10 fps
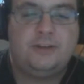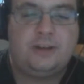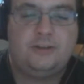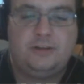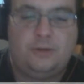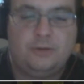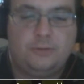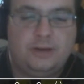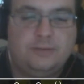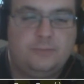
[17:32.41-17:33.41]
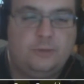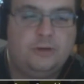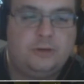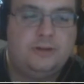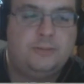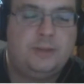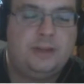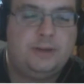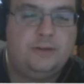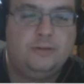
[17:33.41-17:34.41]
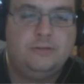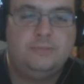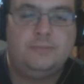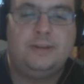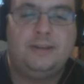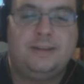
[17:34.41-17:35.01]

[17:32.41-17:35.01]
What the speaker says: This is actually called random world in the main menu.